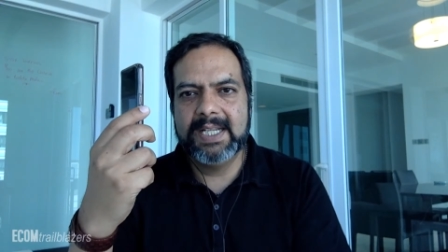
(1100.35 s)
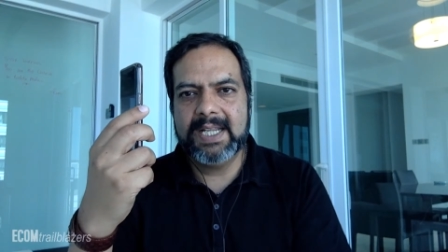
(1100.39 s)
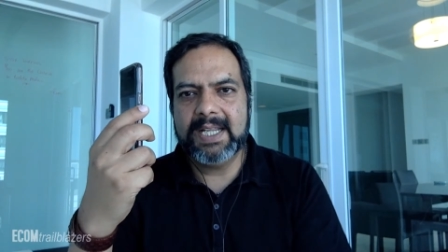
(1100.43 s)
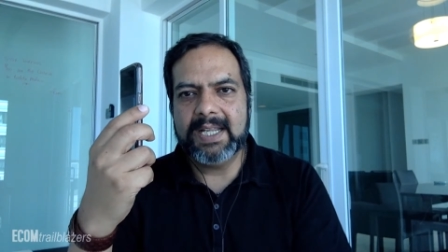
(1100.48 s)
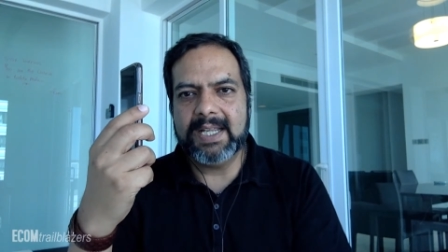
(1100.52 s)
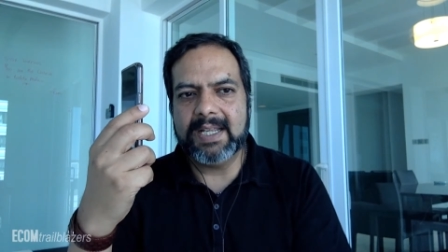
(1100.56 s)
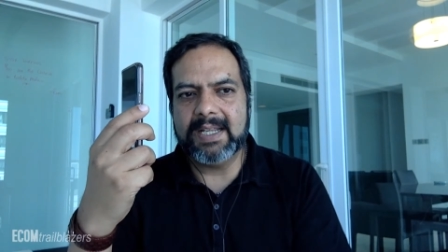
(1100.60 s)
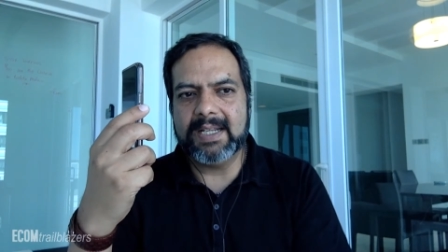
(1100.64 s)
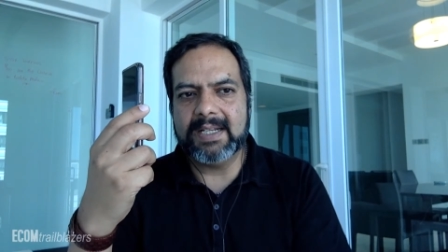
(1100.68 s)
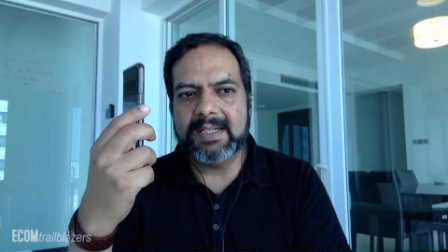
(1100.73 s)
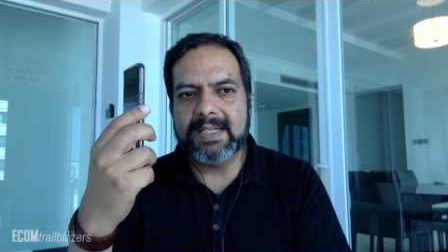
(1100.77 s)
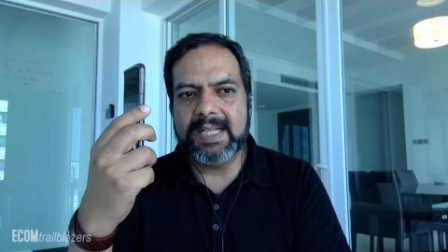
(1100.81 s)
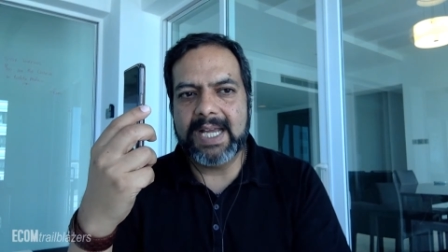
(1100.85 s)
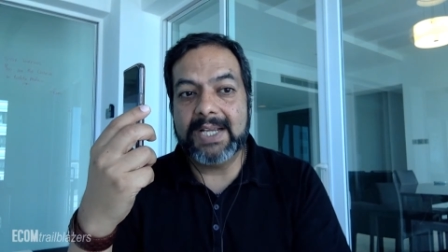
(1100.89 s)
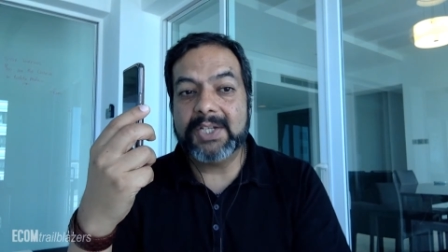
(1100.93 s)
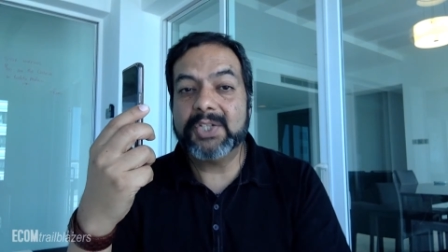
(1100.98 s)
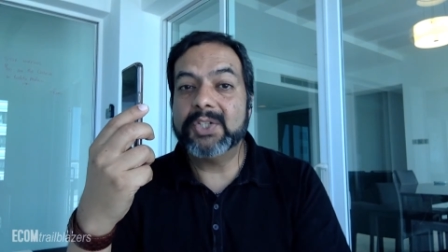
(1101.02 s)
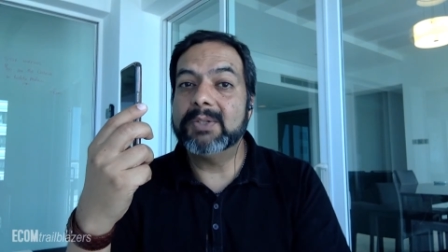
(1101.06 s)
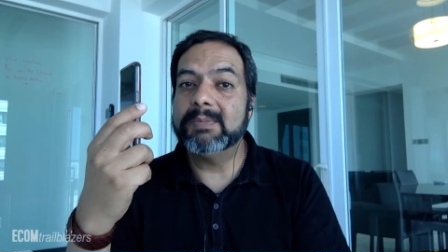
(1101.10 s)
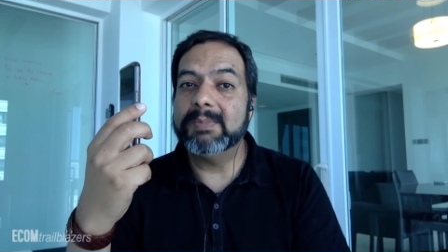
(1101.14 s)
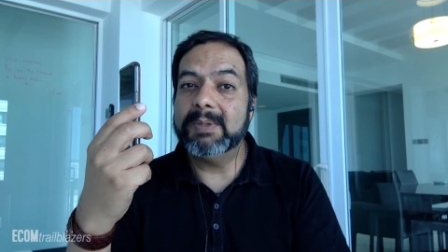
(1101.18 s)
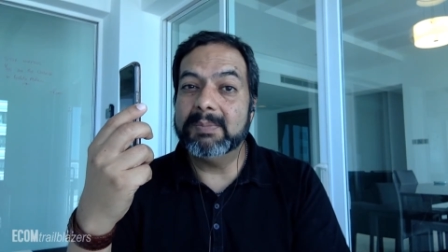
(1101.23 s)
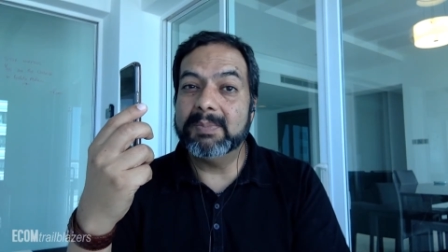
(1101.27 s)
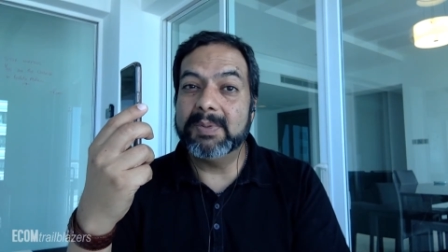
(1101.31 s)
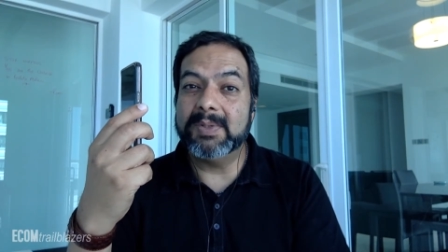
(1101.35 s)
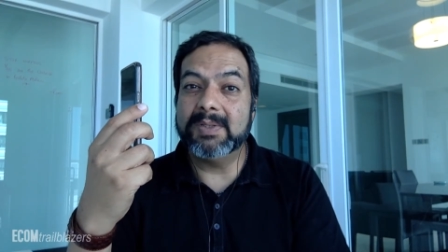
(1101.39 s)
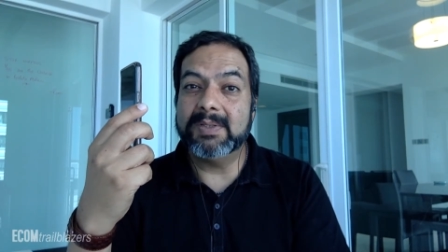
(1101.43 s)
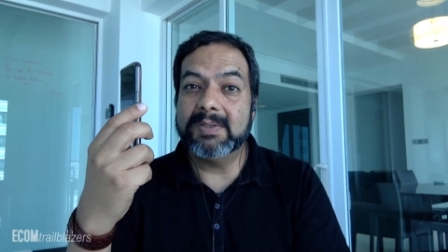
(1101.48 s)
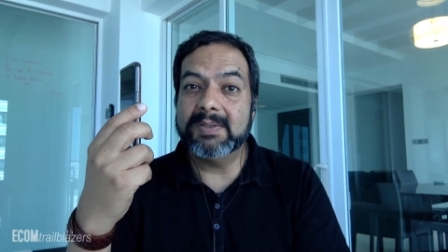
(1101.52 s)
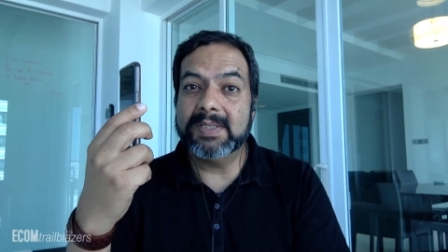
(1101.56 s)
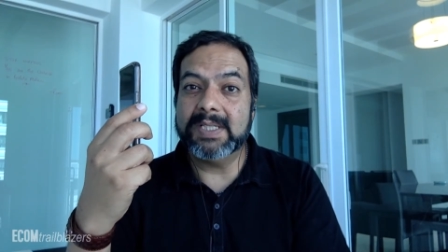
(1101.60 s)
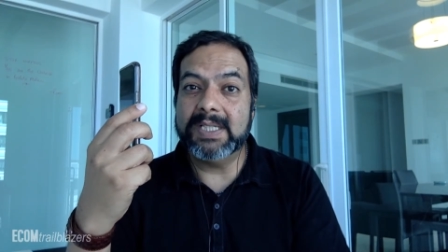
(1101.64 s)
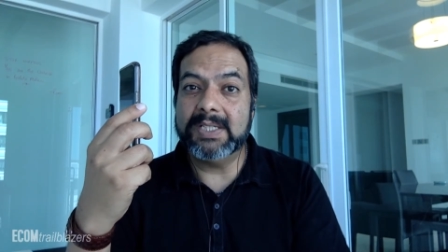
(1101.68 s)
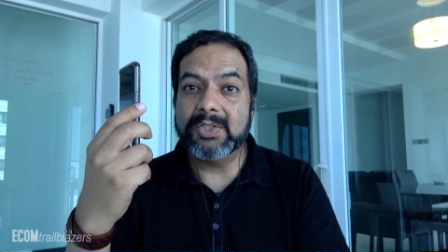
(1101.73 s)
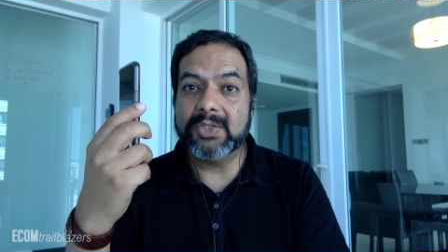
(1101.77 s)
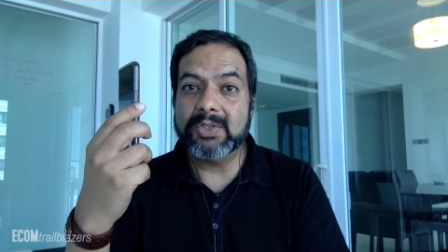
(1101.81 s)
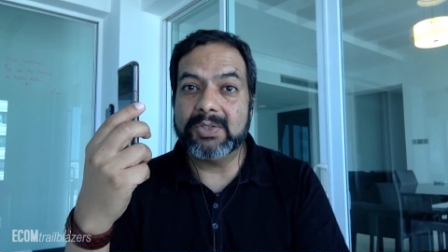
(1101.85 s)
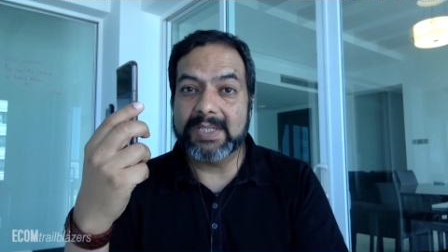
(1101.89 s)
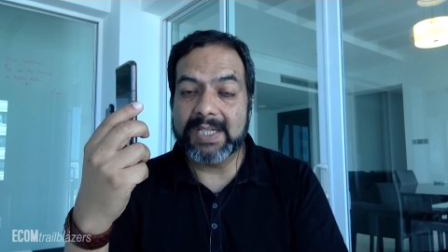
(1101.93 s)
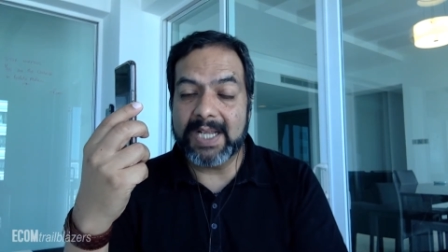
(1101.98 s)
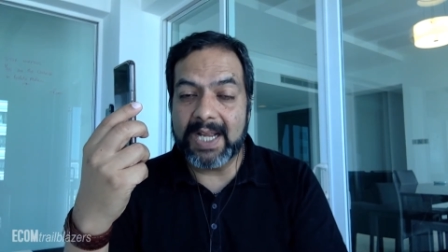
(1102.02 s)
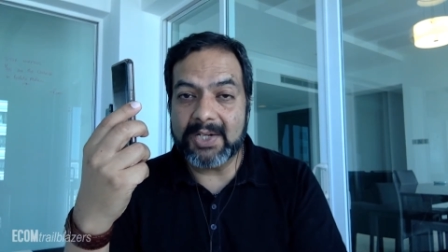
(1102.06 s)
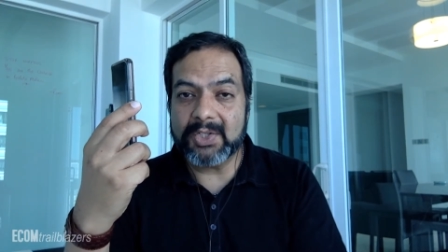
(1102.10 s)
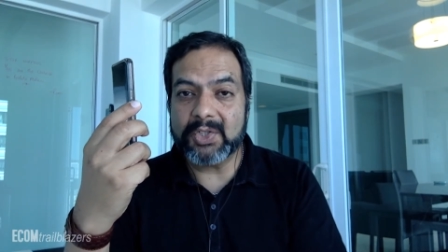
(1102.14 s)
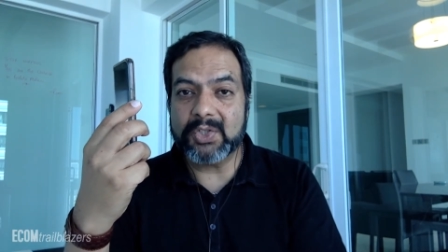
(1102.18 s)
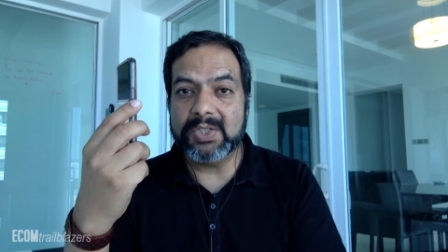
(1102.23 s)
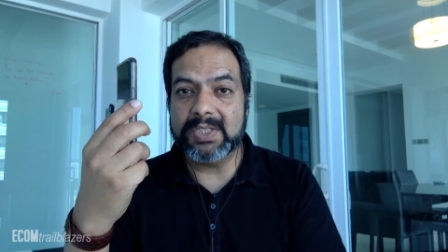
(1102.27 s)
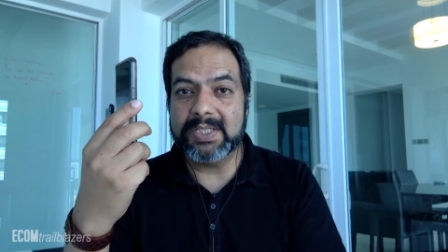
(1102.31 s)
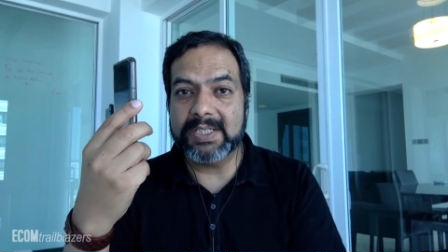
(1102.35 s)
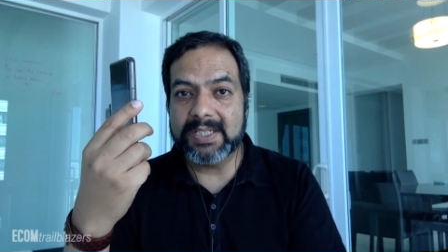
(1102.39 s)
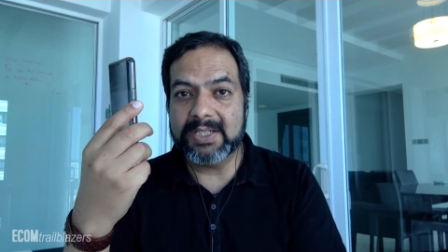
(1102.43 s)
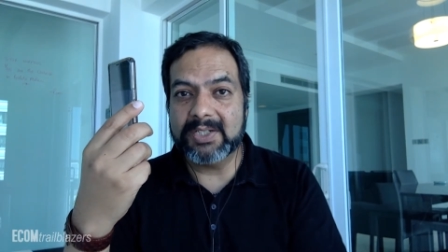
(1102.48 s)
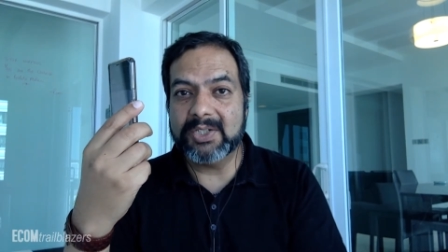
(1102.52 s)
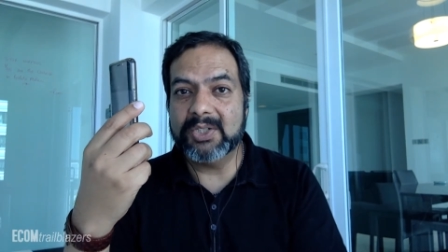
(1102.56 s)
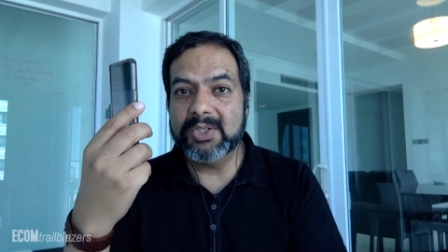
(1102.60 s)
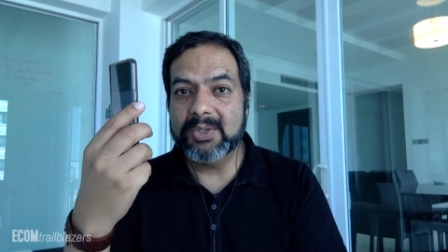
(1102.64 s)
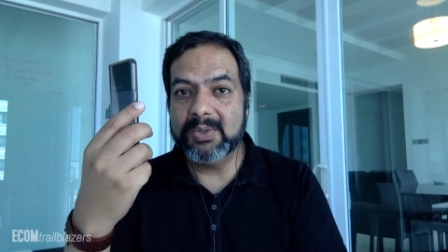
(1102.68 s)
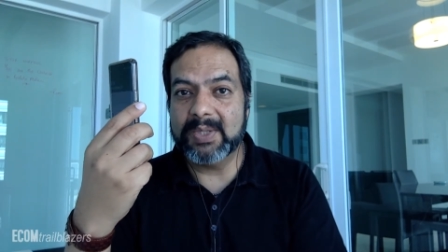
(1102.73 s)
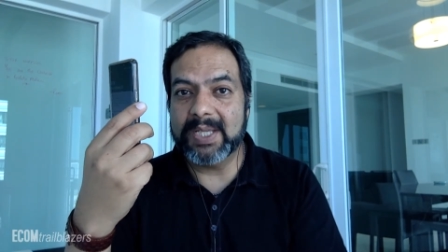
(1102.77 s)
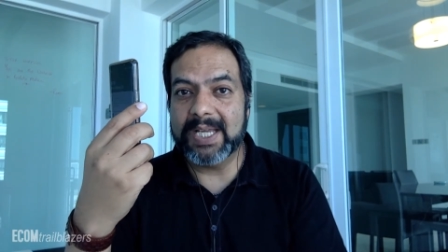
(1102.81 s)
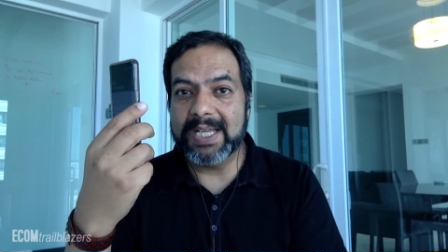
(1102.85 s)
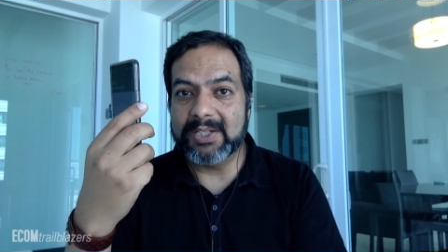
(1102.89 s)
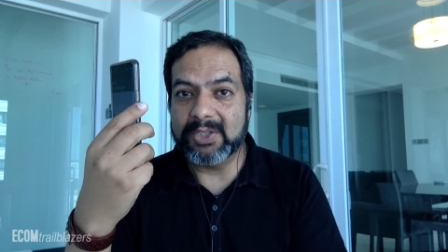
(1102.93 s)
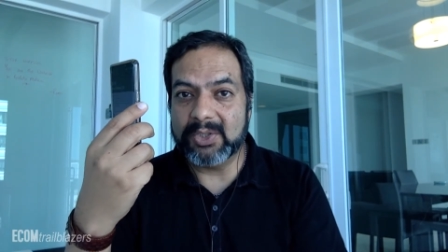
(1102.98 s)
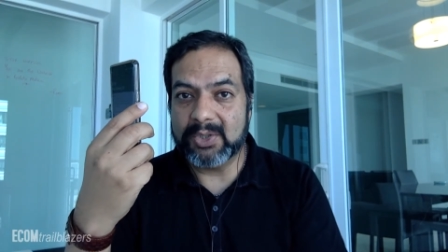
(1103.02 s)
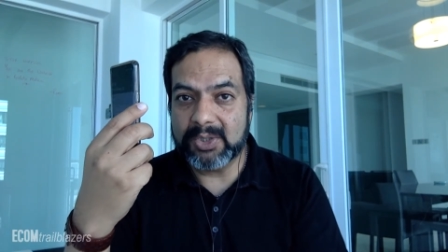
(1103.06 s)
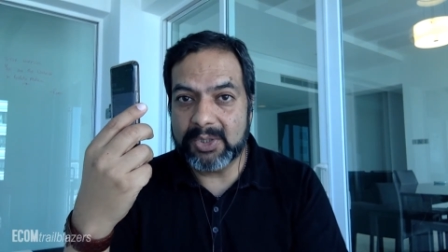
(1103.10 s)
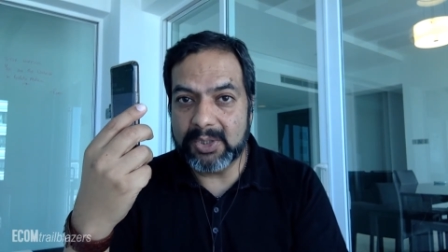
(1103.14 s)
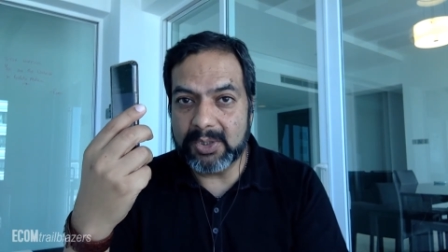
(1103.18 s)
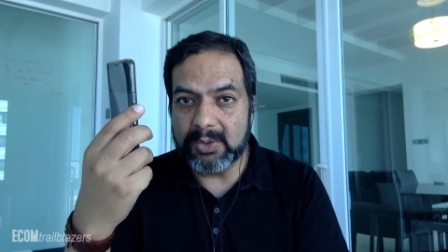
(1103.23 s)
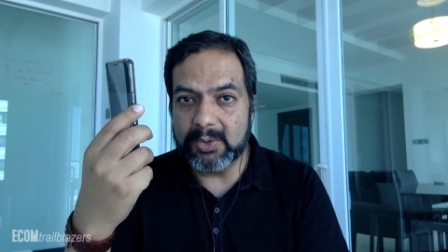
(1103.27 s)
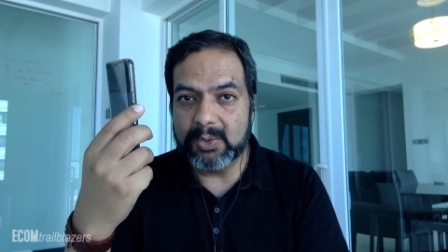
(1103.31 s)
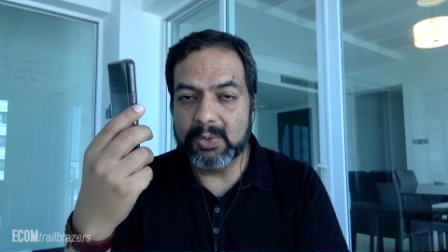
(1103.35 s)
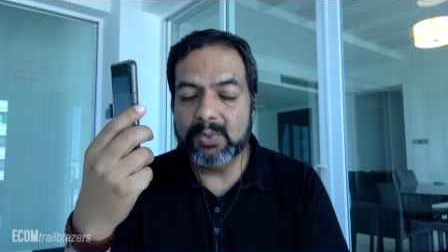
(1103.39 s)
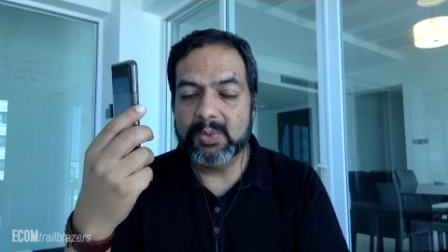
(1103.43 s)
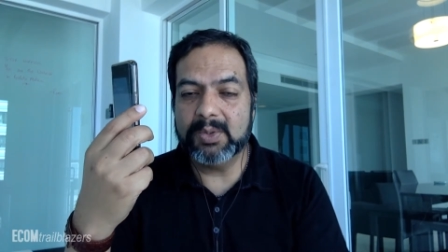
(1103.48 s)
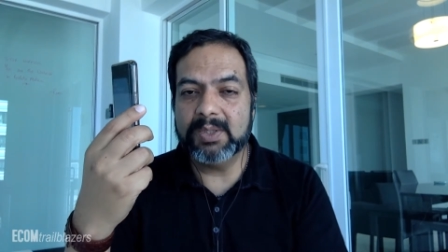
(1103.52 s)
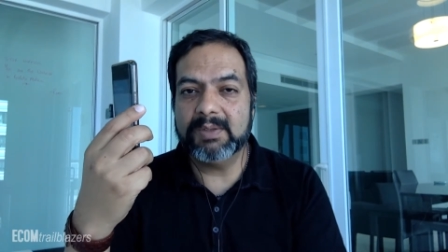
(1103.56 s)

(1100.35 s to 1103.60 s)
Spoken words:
And actually people internationally can do that too